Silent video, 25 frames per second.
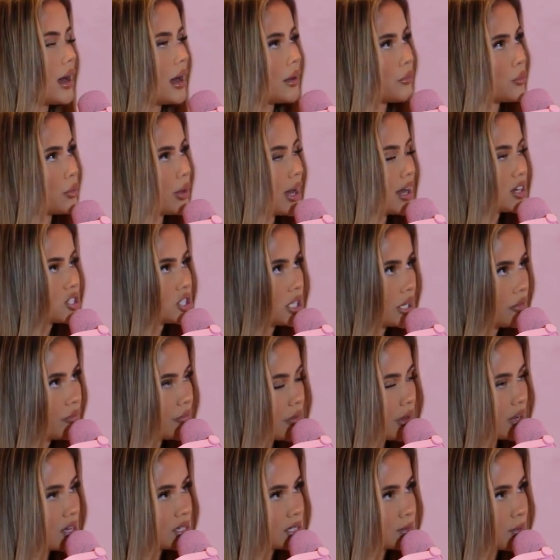we actually
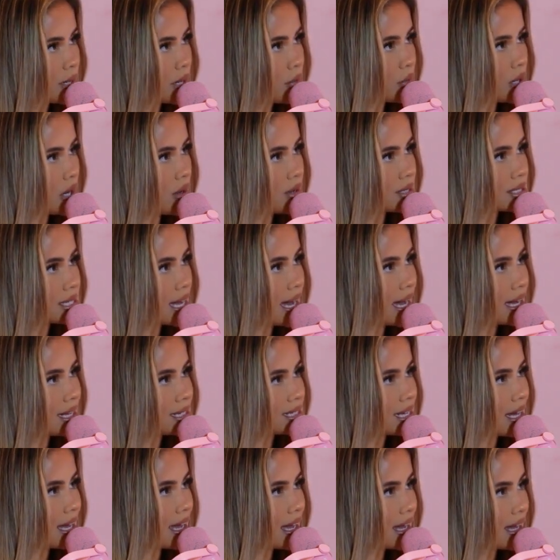first met when I was
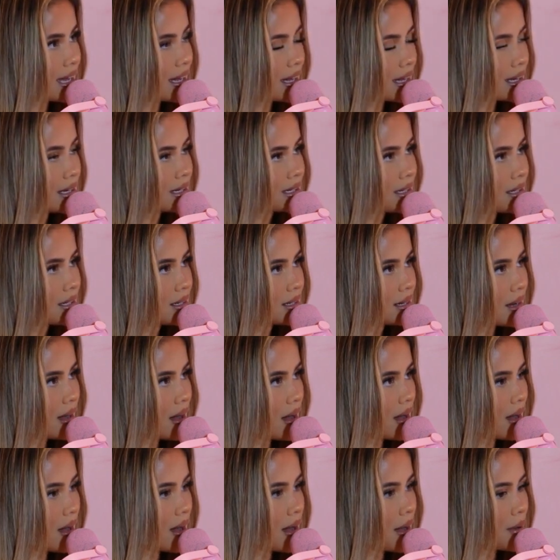18,
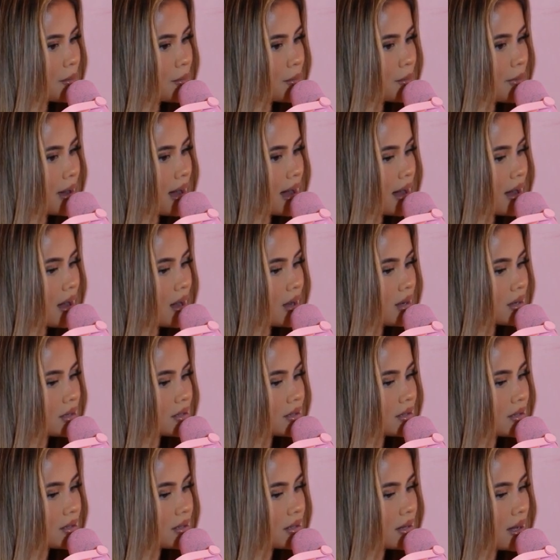out
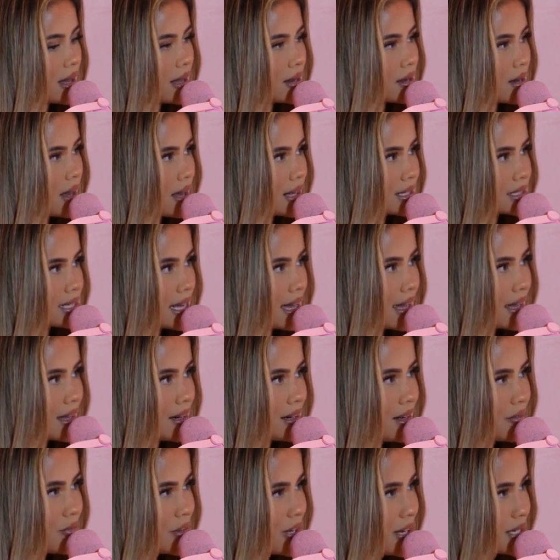at 19.
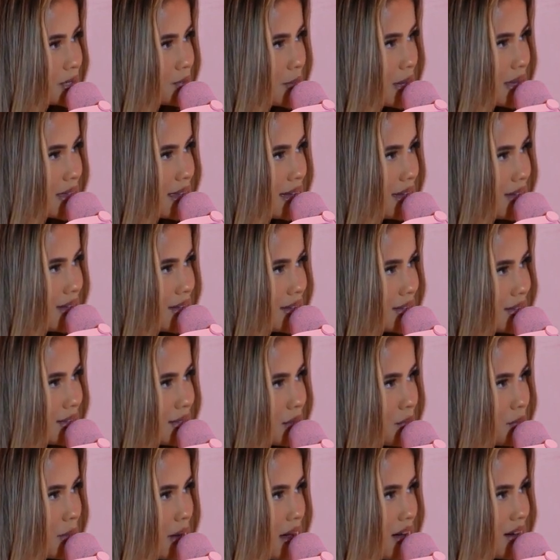Have you guys been there? The
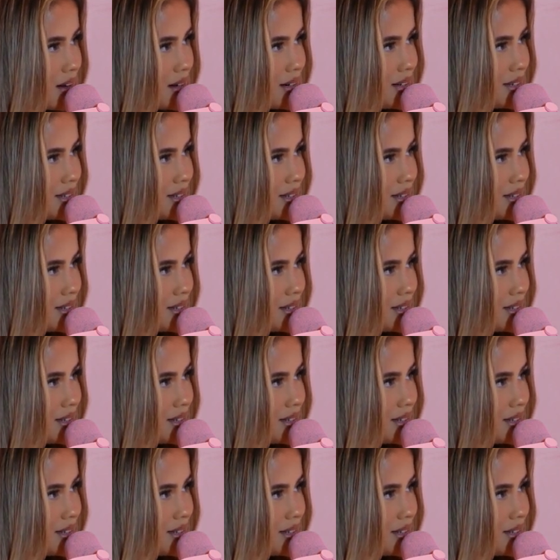bar?